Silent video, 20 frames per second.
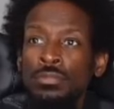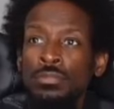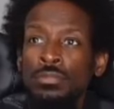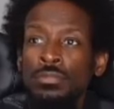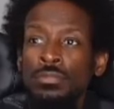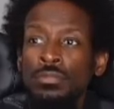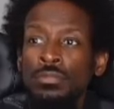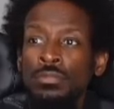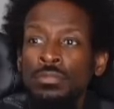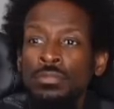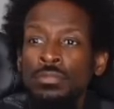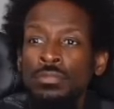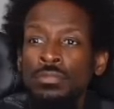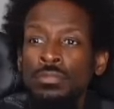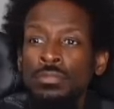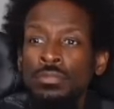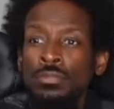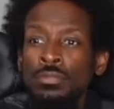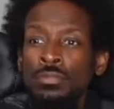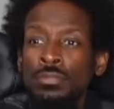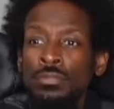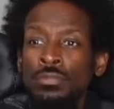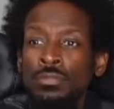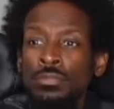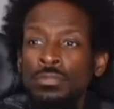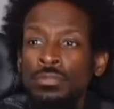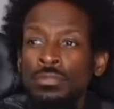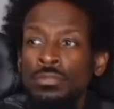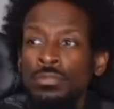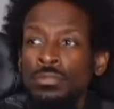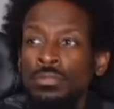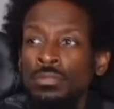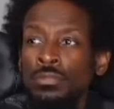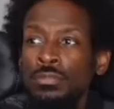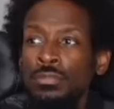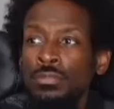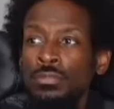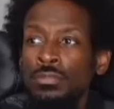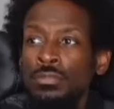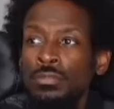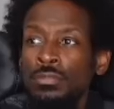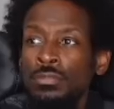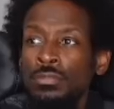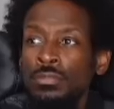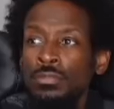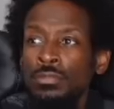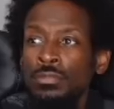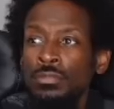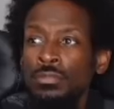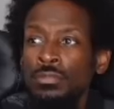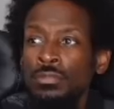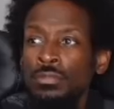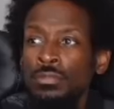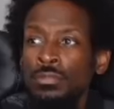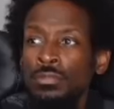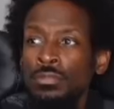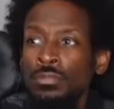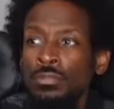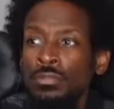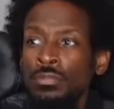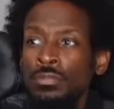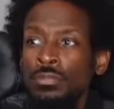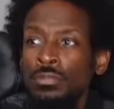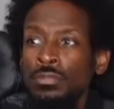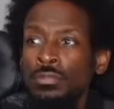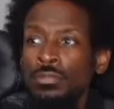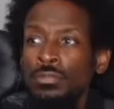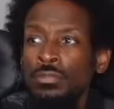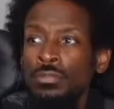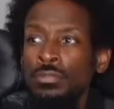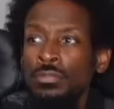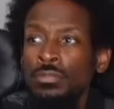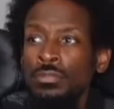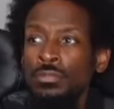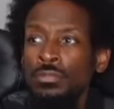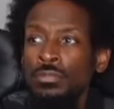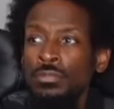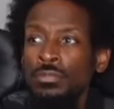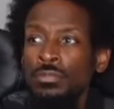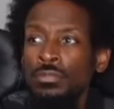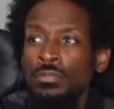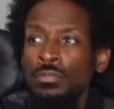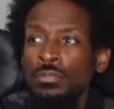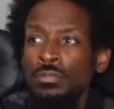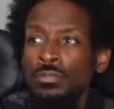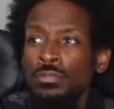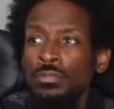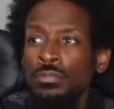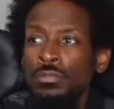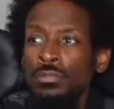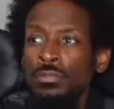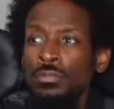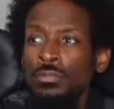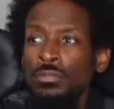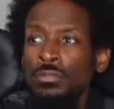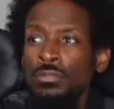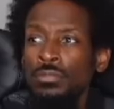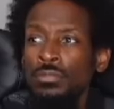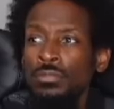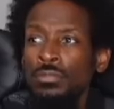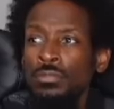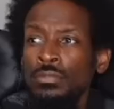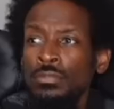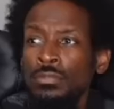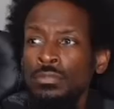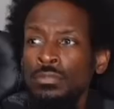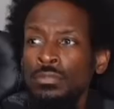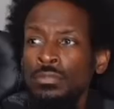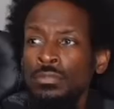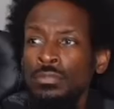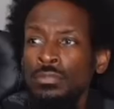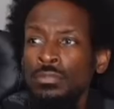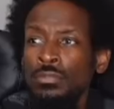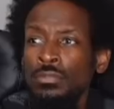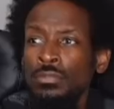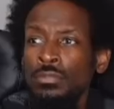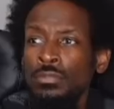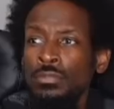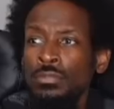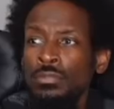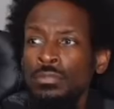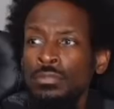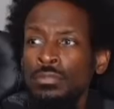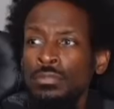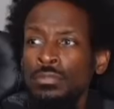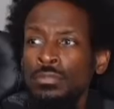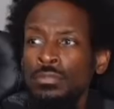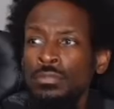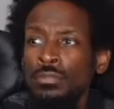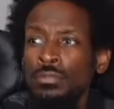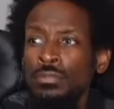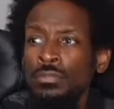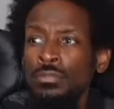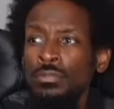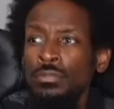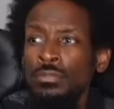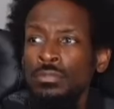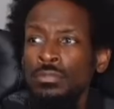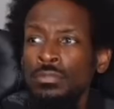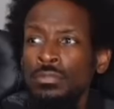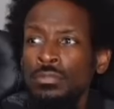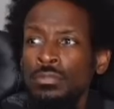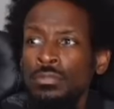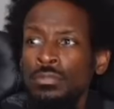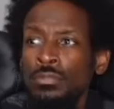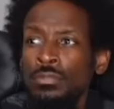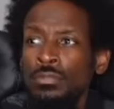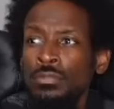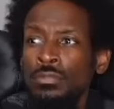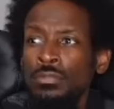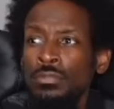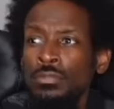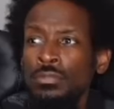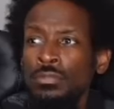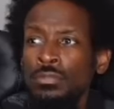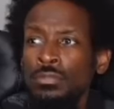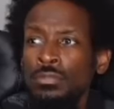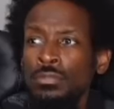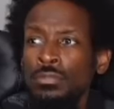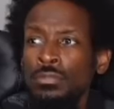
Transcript: The person shown says nothing.